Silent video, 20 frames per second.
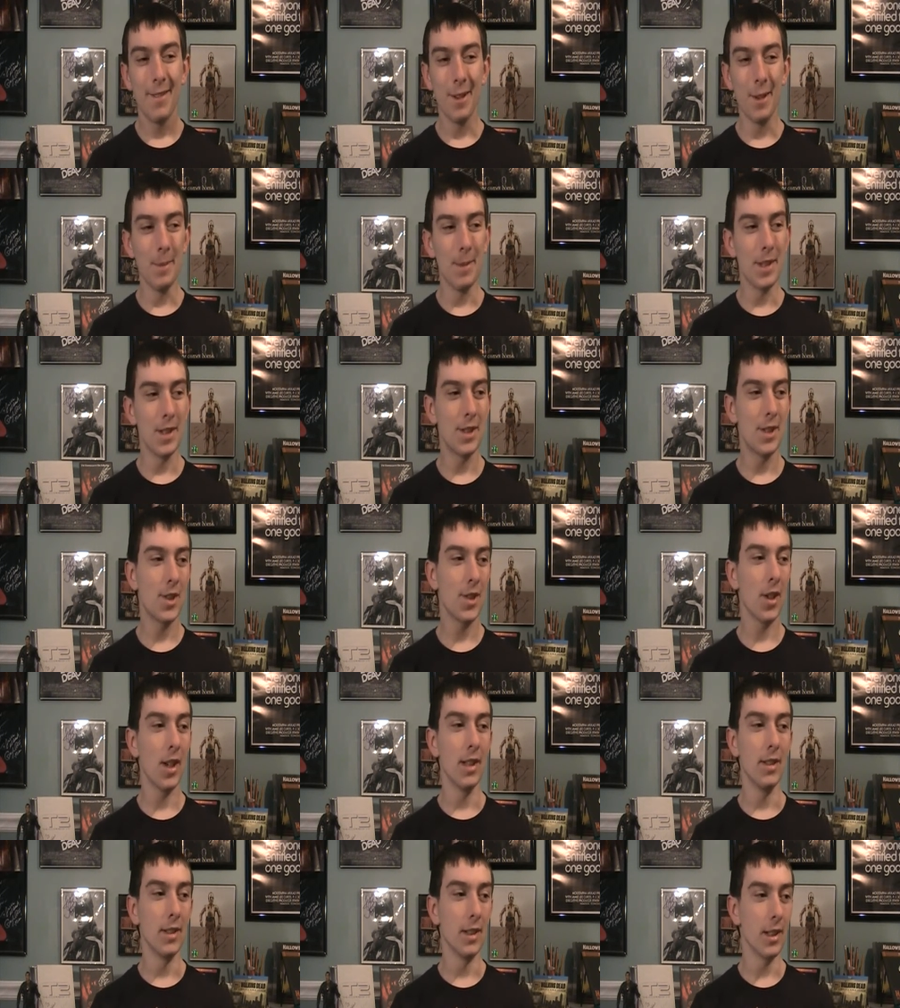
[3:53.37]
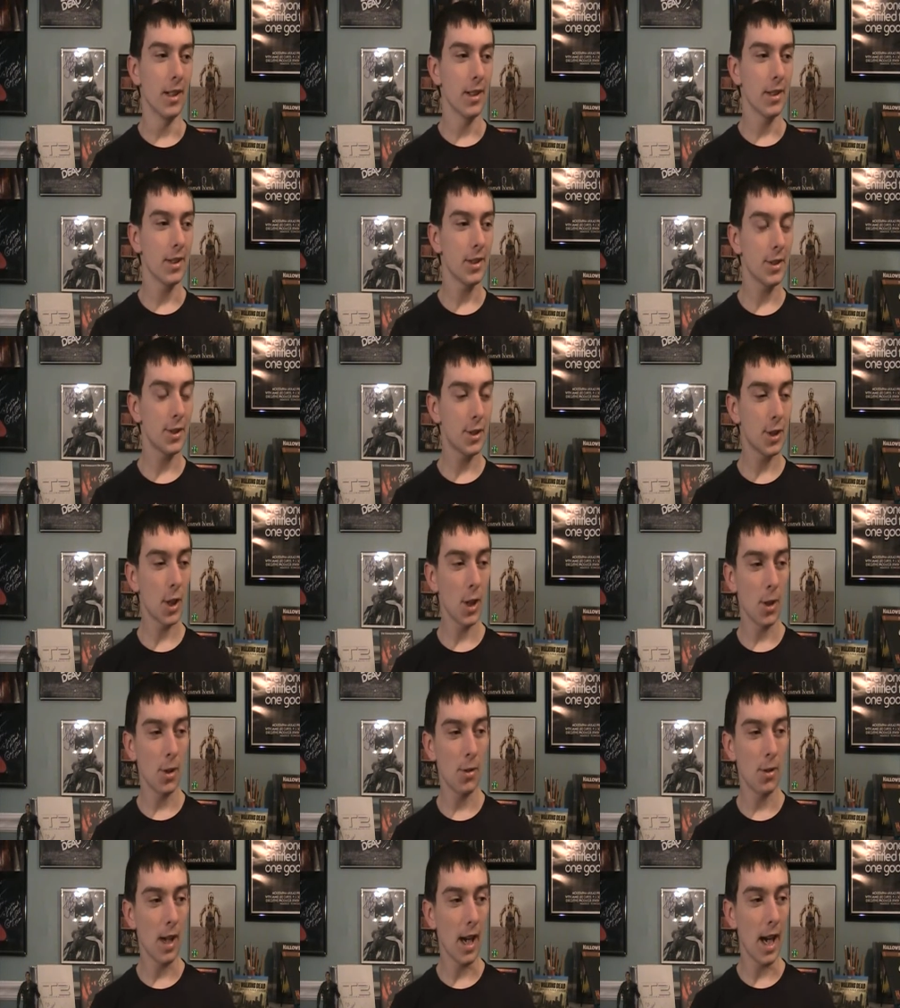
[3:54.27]
from this trailer.
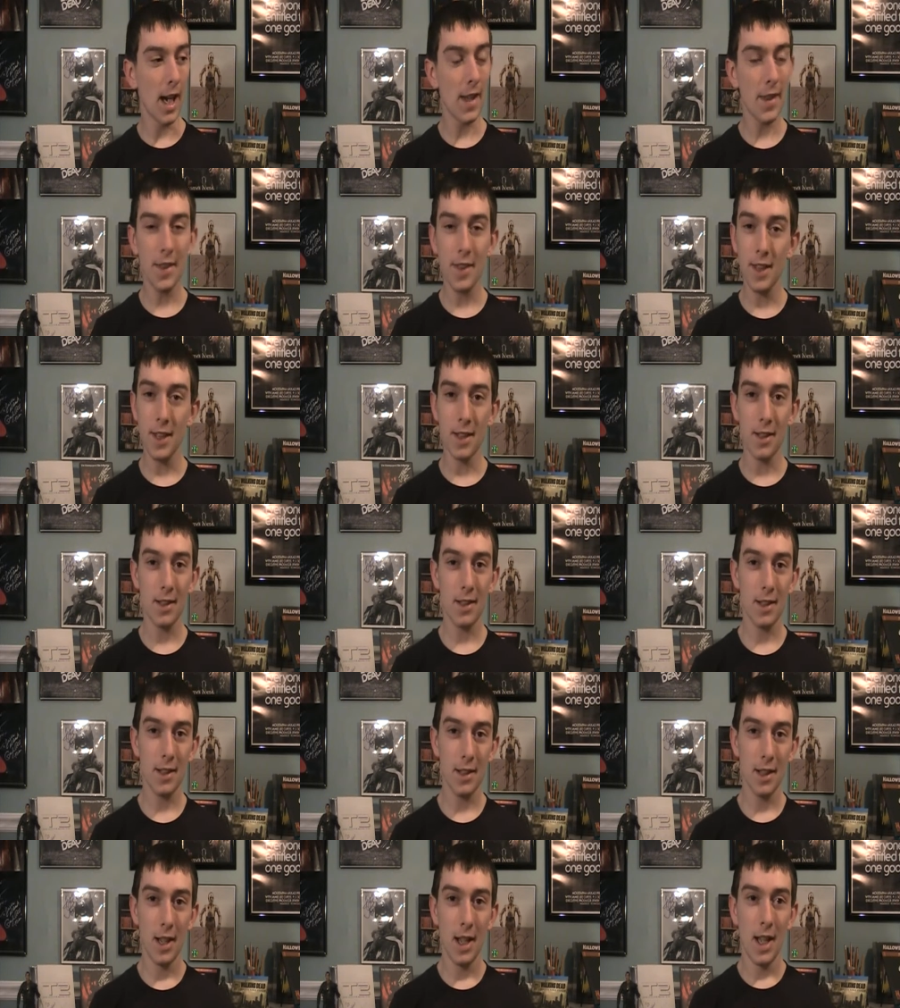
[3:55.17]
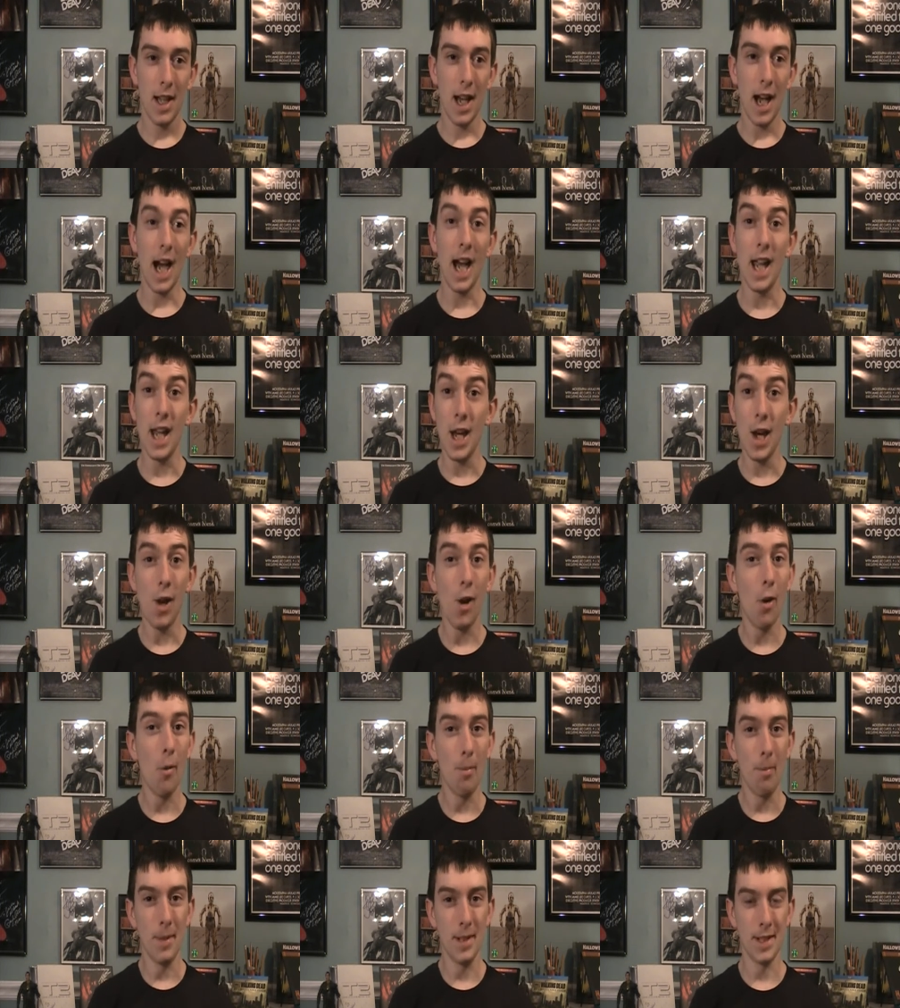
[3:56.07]
So I think, I
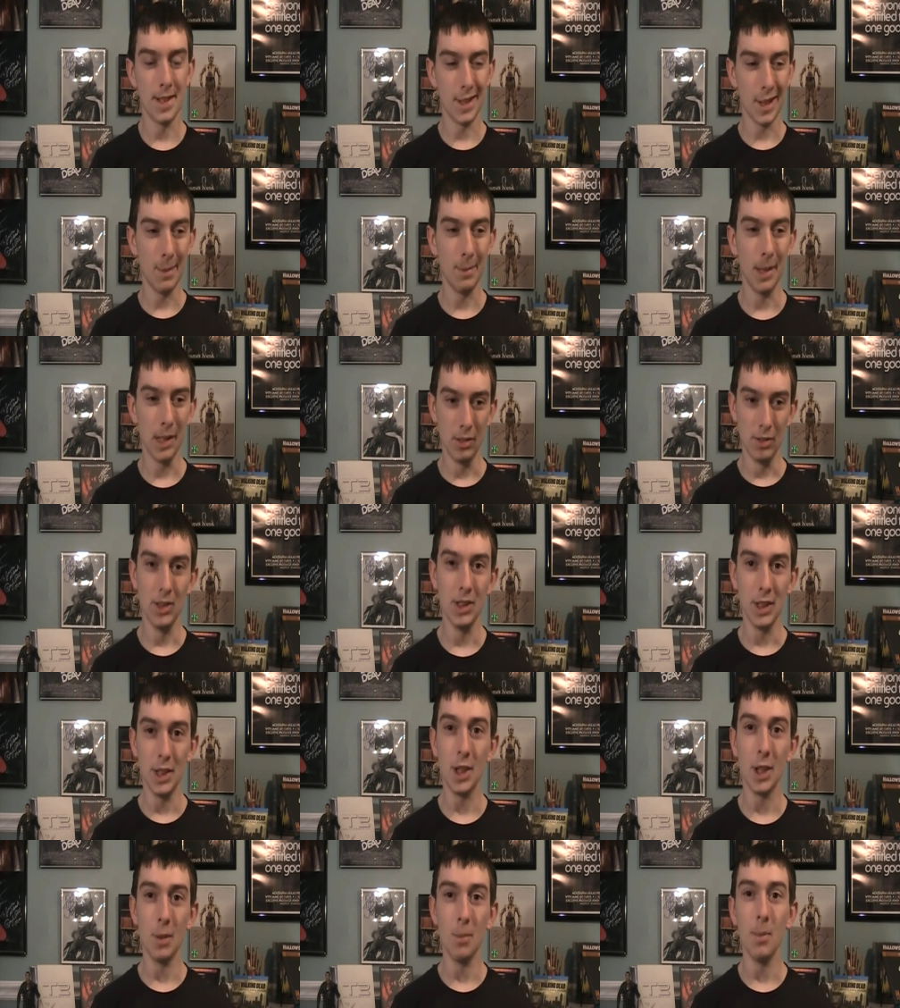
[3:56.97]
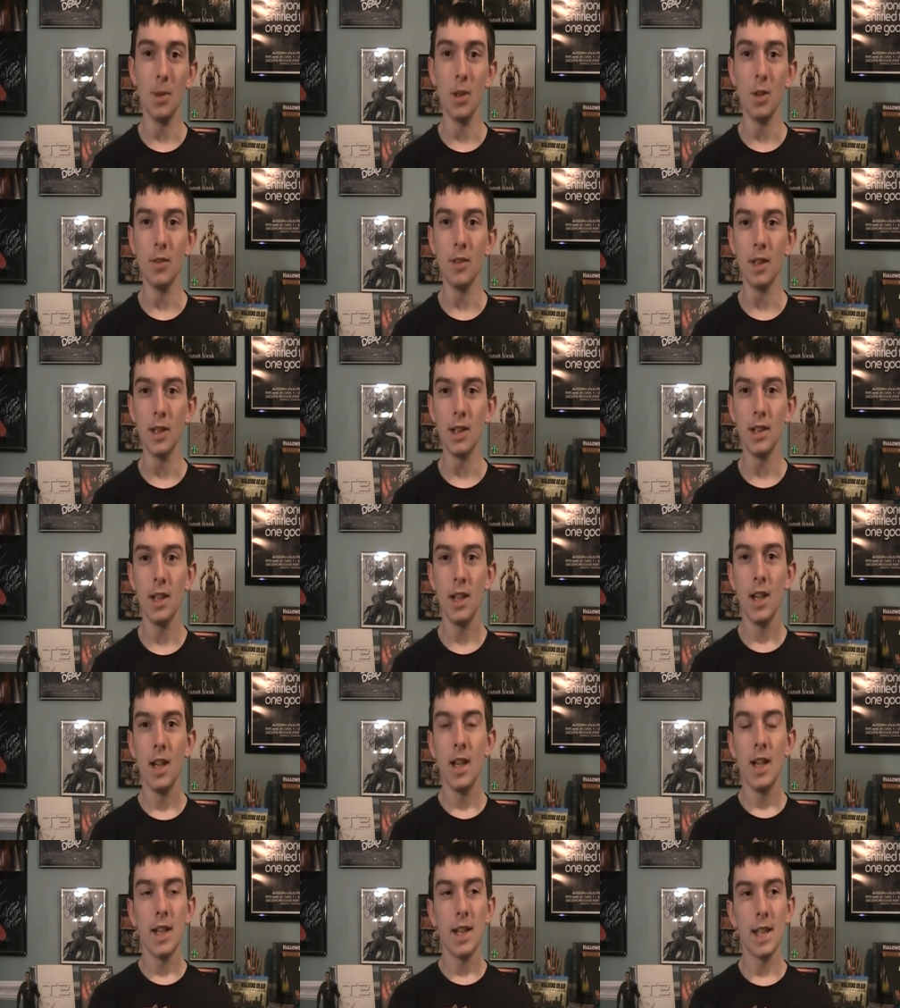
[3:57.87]
hope this is going to be a really good movie.
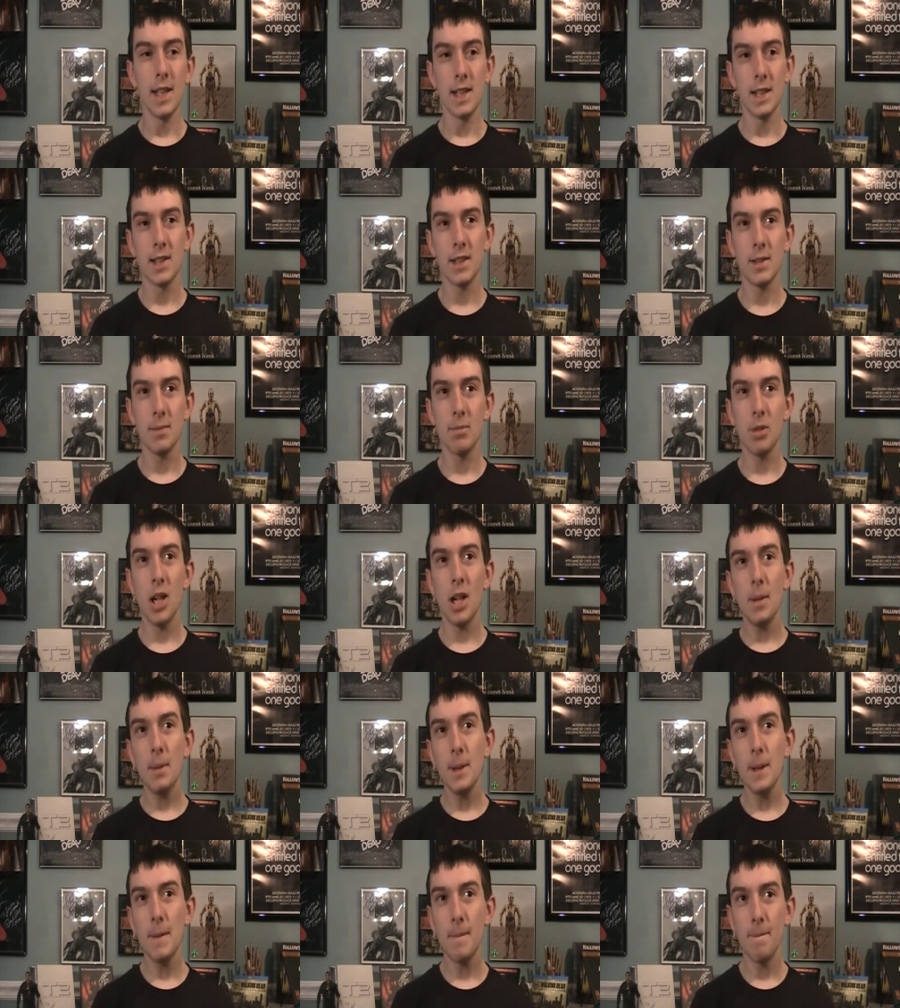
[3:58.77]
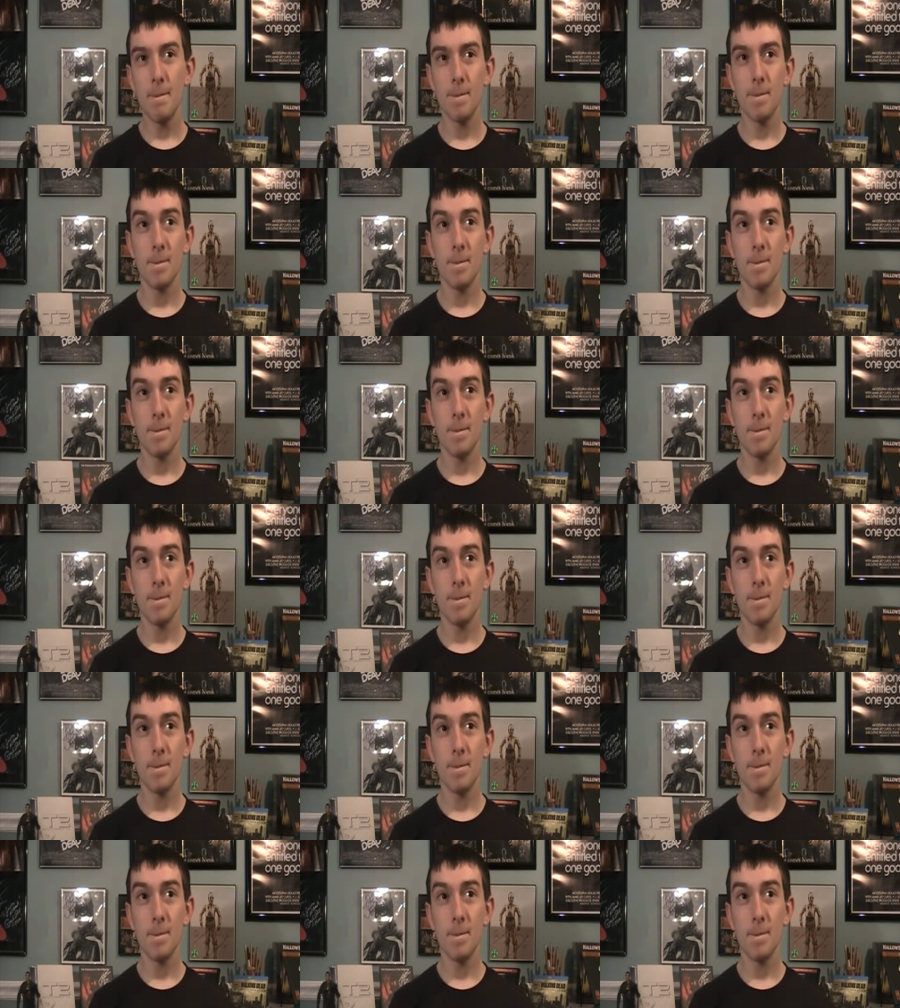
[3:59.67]
This is probably,